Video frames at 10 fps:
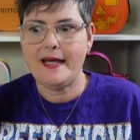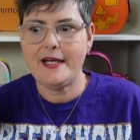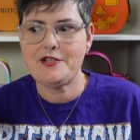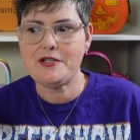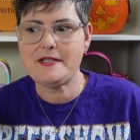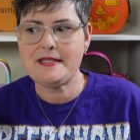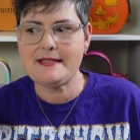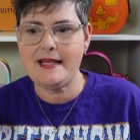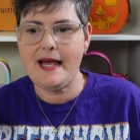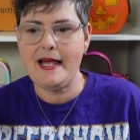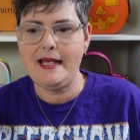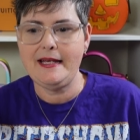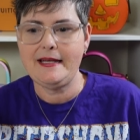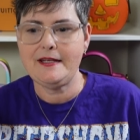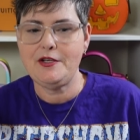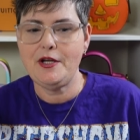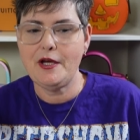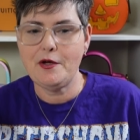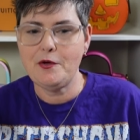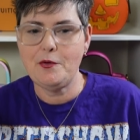it just is like, you
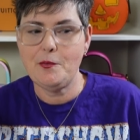know,